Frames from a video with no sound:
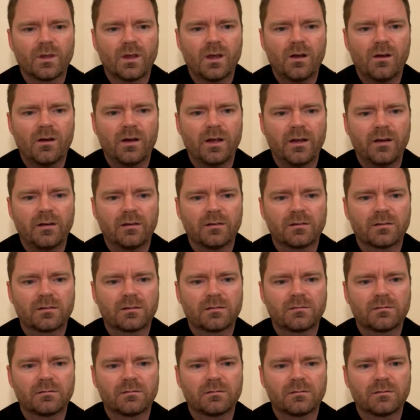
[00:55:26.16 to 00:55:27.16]
All right.
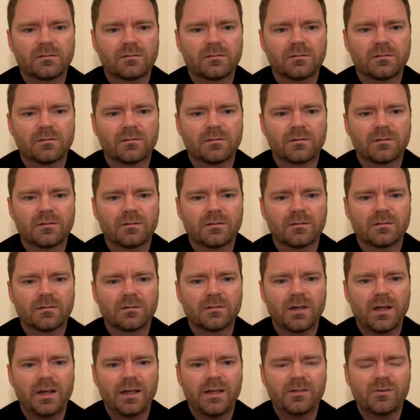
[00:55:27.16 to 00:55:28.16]

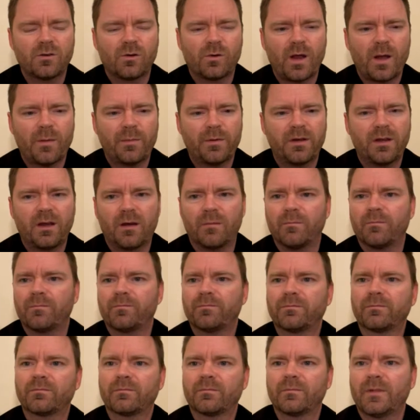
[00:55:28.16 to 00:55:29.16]
I guess I'll wrap it up.
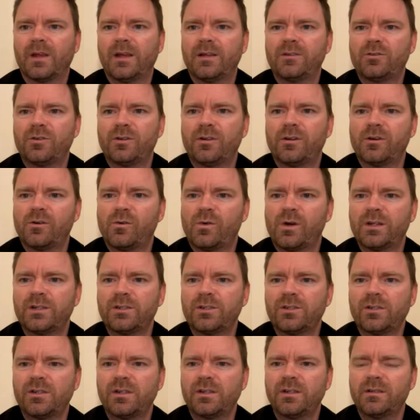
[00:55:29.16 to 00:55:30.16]
Answering your
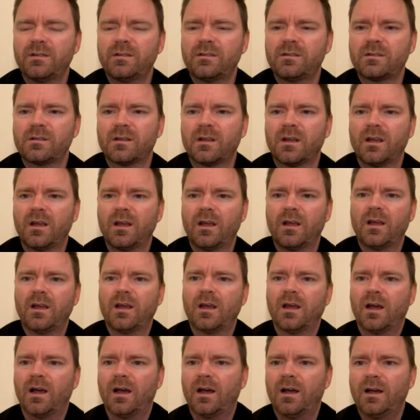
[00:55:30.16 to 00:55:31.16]
questions.
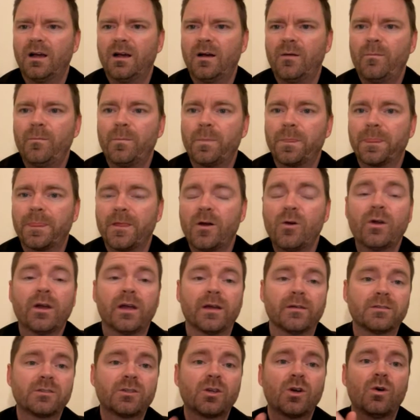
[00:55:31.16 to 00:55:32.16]

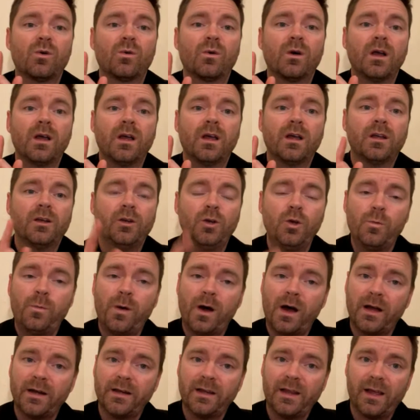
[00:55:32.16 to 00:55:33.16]
Okay, so new
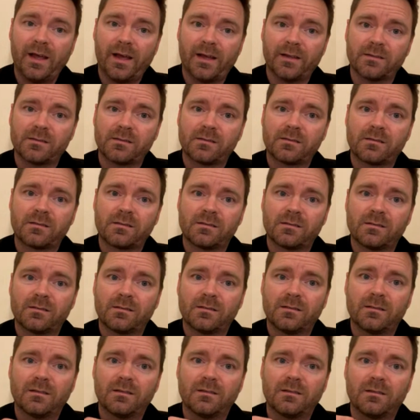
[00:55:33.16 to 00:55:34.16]
podcast
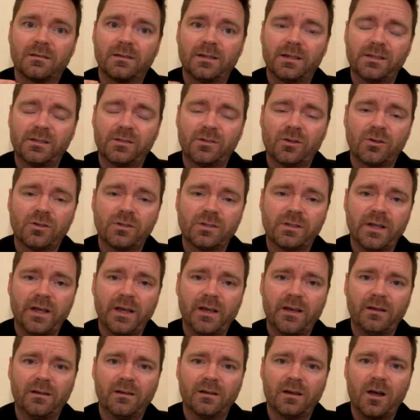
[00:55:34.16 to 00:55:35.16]
this
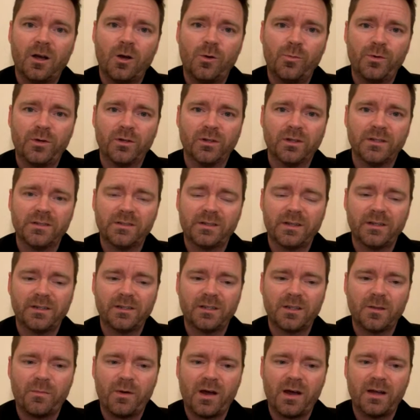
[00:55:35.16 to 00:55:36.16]
Thursday. I hope you're listening
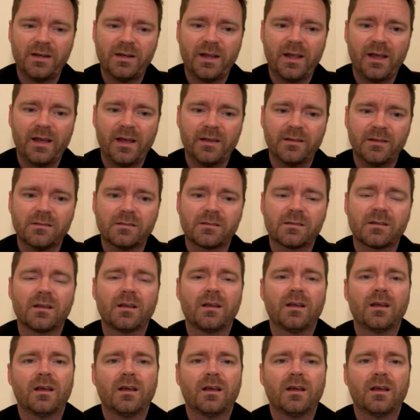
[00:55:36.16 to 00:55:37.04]
to the podcast.